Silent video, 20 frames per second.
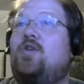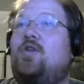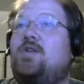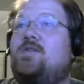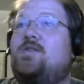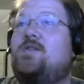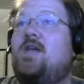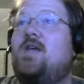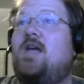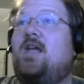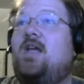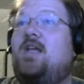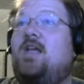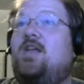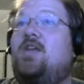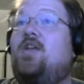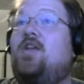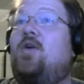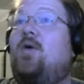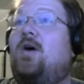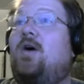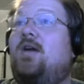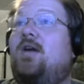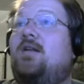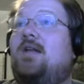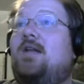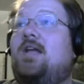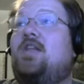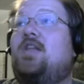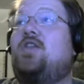you could say, you know
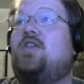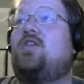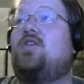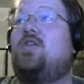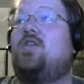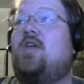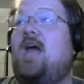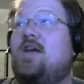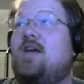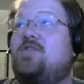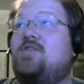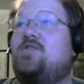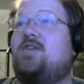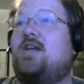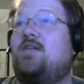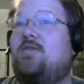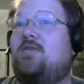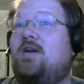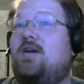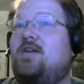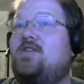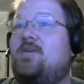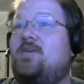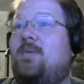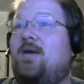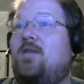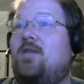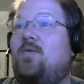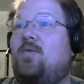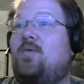what, like, as you're getting ready to
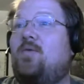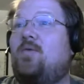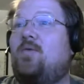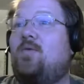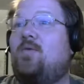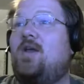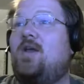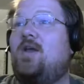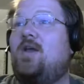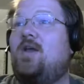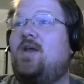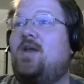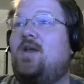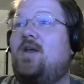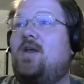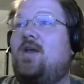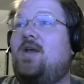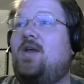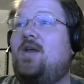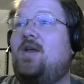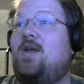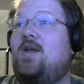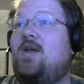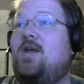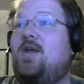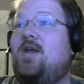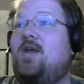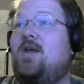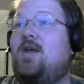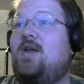jump out of the way, you realize like that arrow or